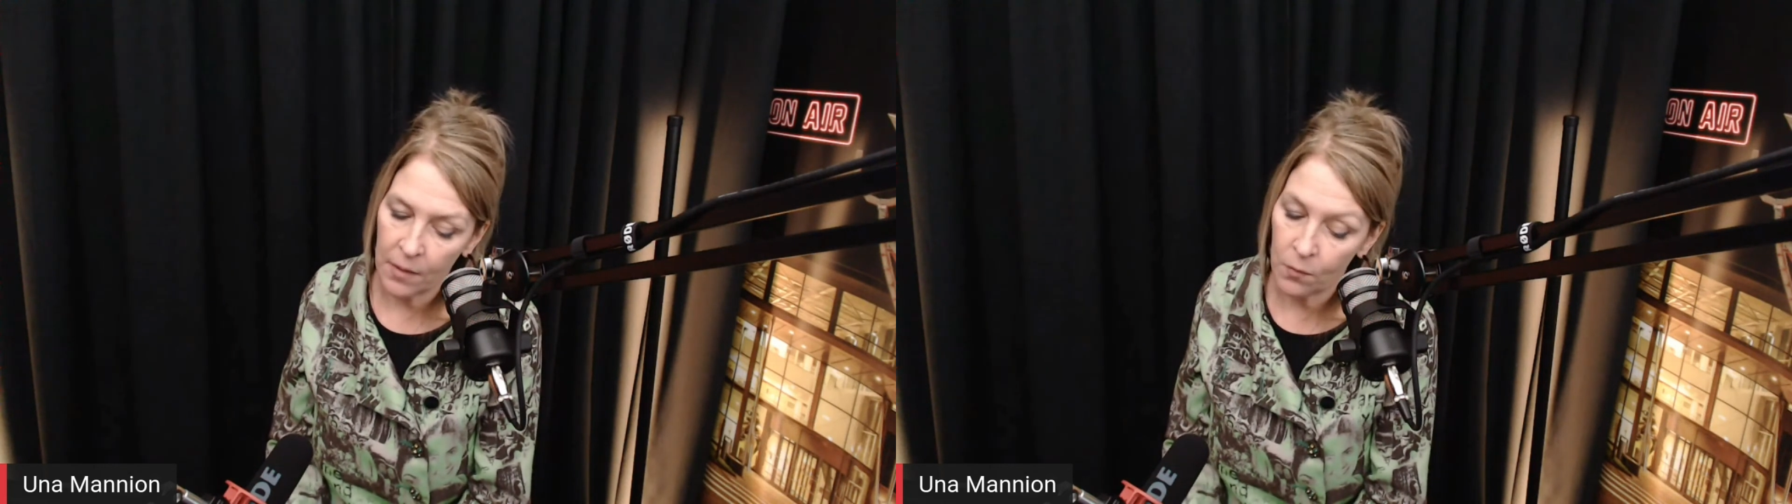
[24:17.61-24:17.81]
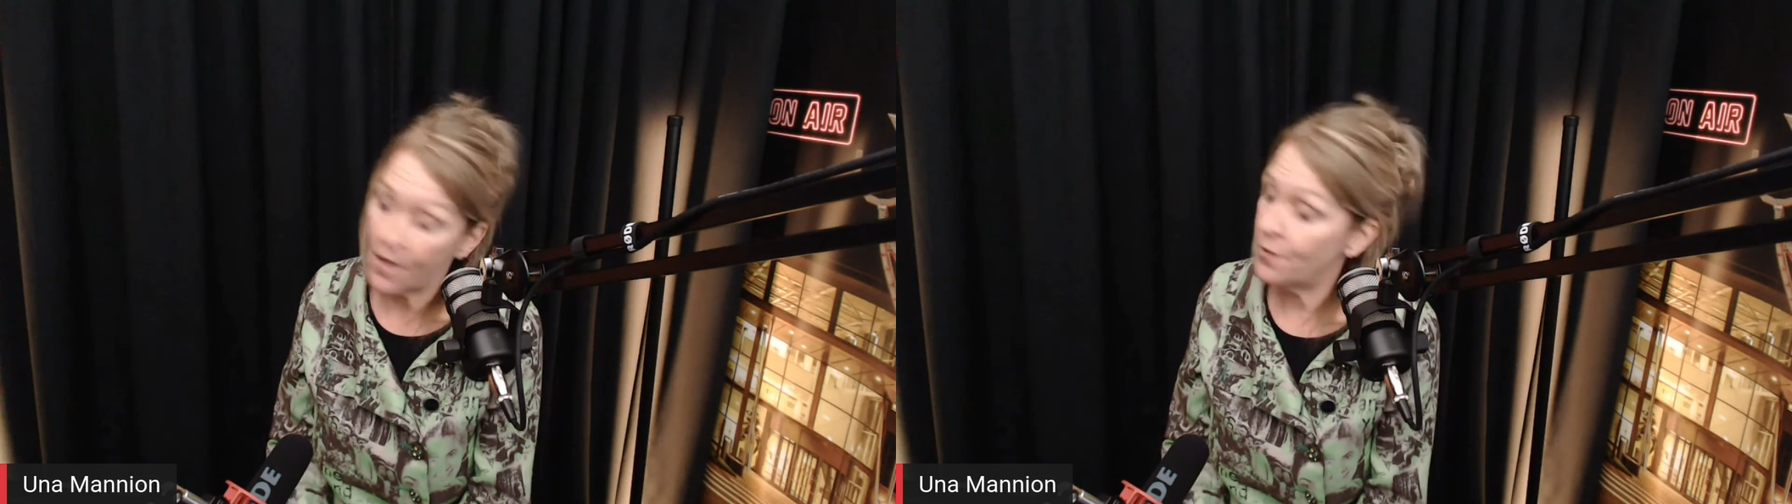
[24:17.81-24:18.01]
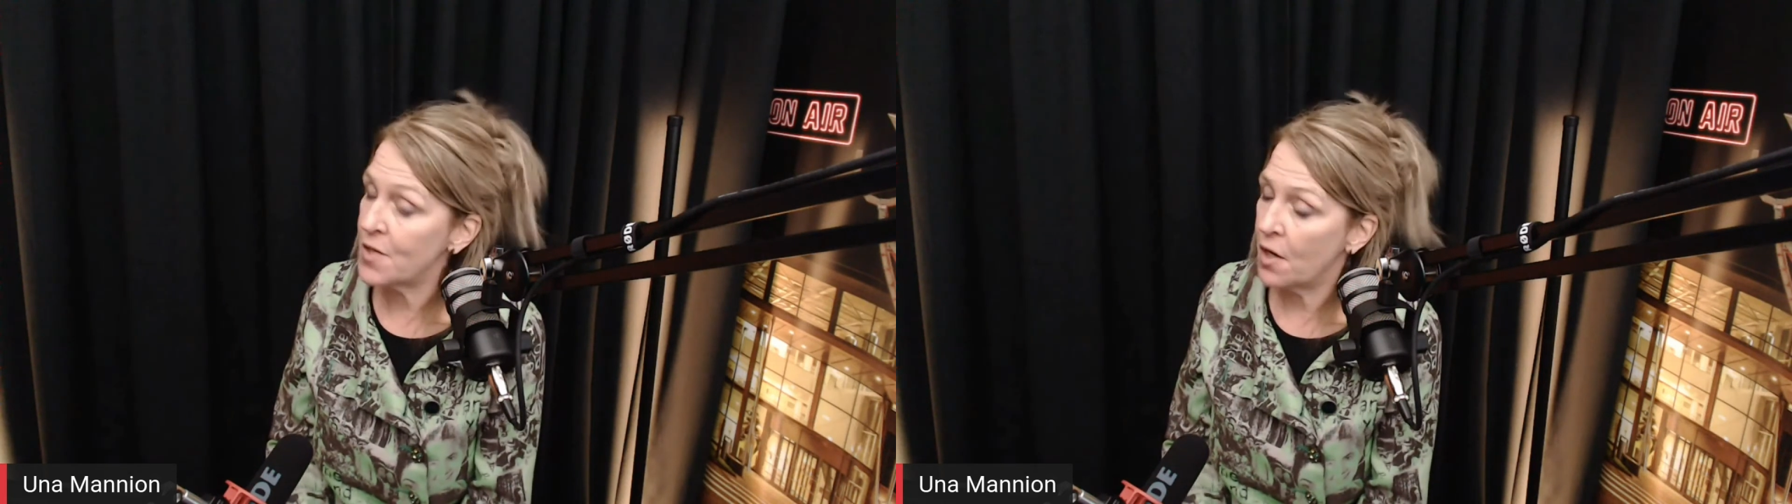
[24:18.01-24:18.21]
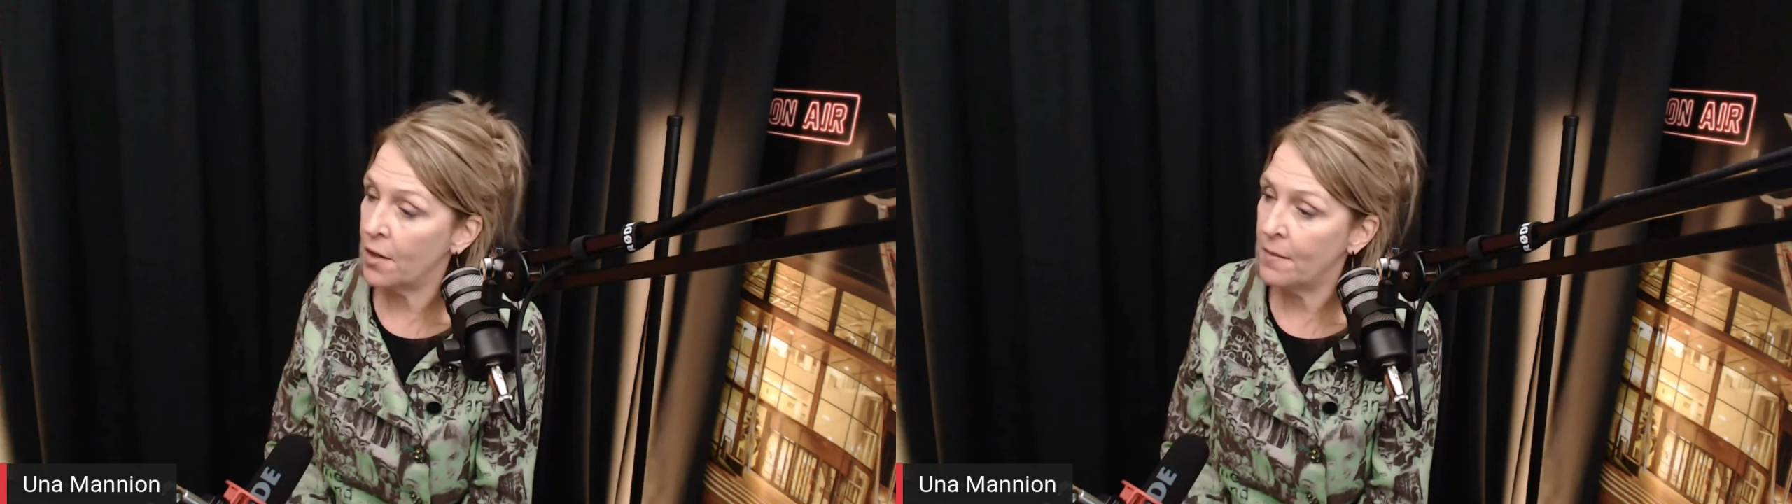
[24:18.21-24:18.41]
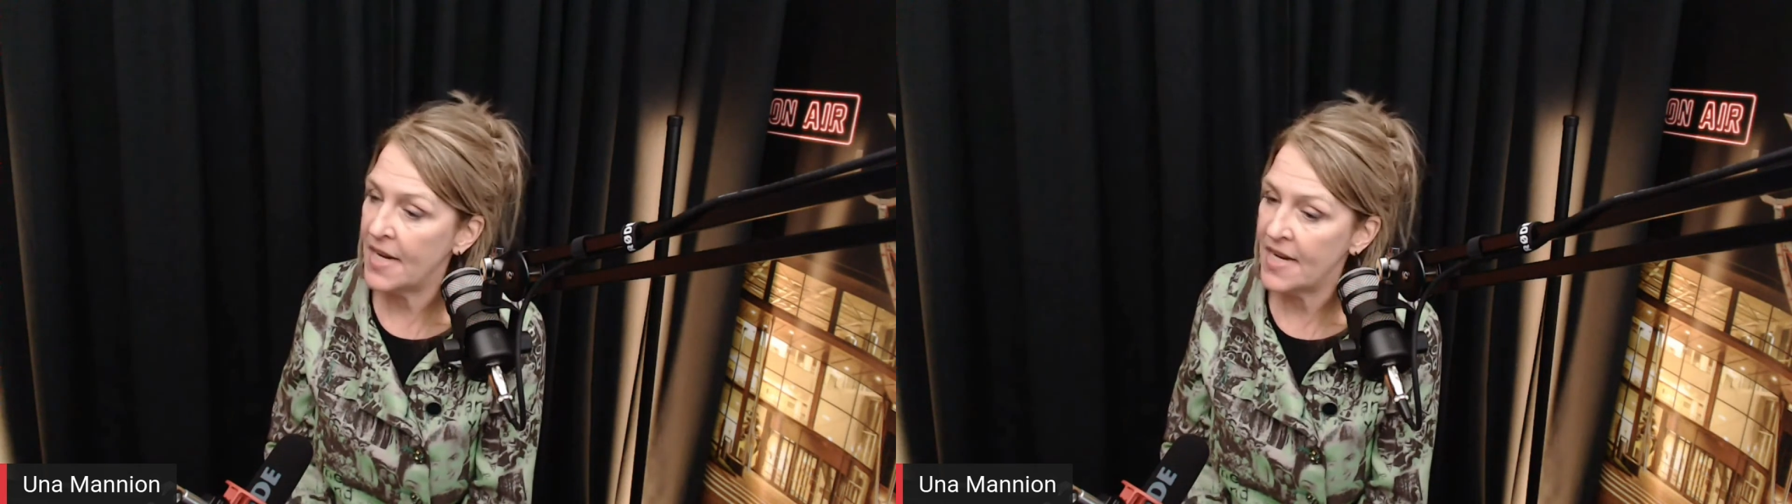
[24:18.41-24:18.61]
that writers
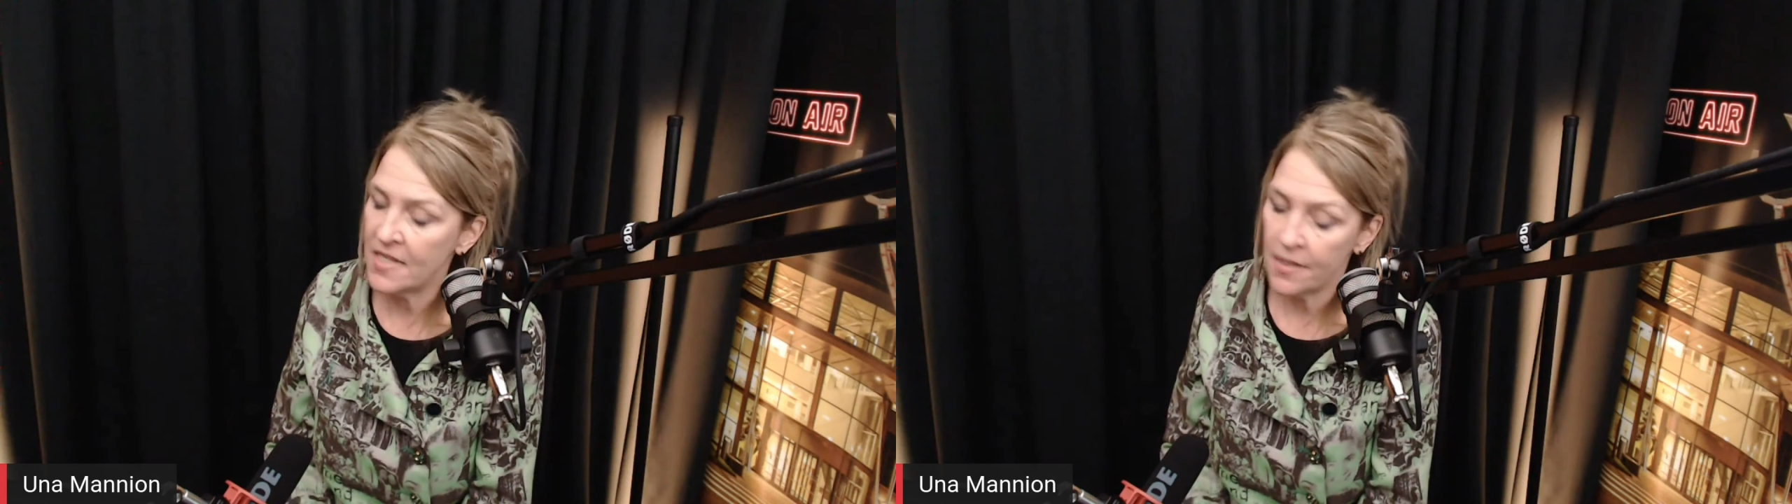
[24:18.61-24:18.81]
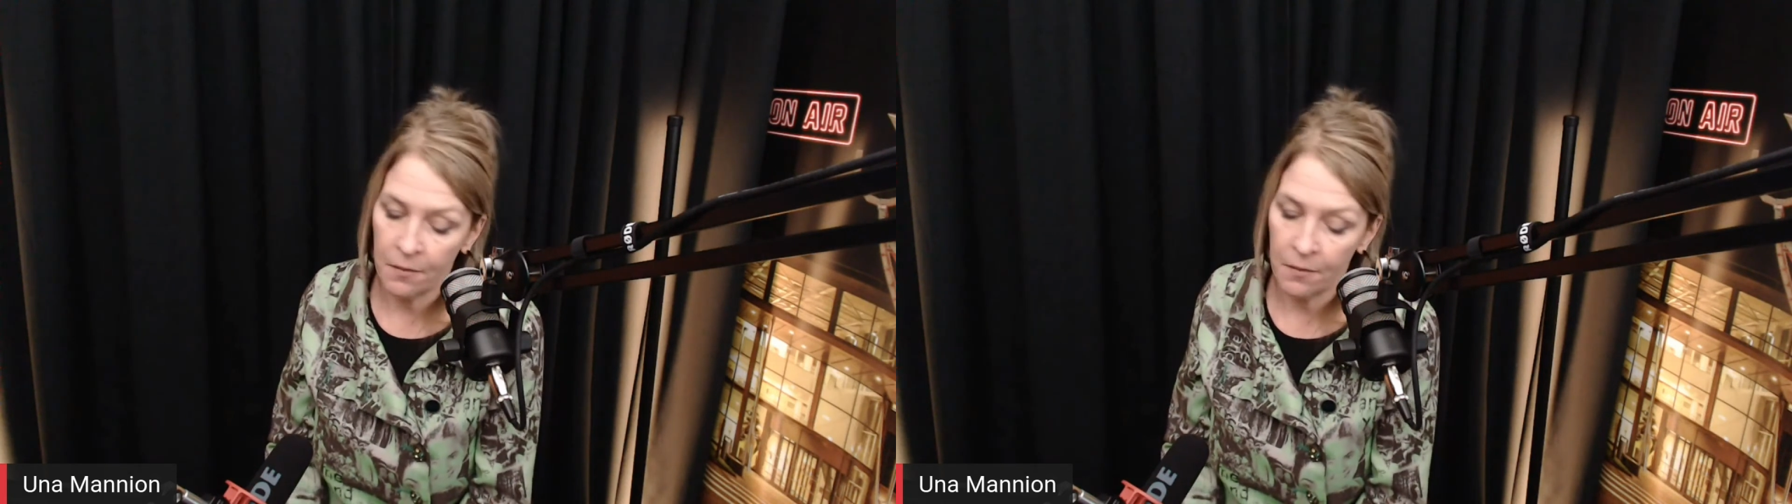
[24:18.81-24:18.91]
are made.